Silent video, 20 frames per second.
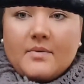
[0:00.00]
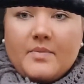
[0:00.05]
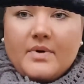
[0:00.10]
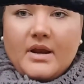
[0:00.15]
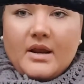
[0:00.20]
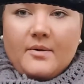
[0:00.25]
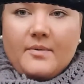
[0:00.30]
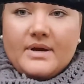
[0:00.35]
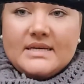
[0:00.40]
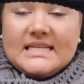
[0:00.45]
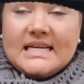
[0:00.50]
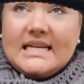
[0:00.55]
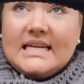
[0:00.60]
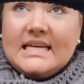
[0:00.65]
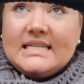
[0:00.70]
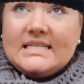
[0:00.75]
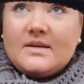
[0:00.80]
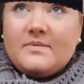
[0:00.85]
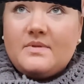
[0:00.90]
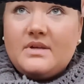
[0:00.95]
but anyways, I
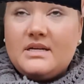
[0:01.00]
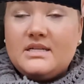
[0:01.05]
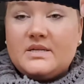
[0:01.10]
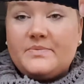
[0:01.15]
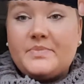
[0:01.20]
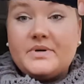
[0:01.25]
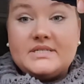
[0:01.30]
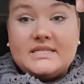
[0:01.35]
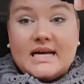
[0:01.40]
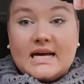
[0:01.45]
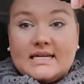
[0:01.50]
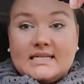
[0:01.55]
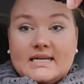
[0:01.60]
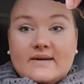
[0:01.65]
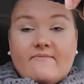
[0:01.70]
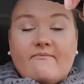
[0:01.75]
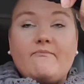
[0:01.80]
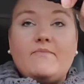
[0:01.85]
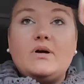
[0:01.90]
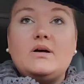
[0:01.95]
need something to protect
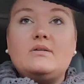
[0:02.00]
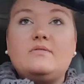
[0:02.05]
him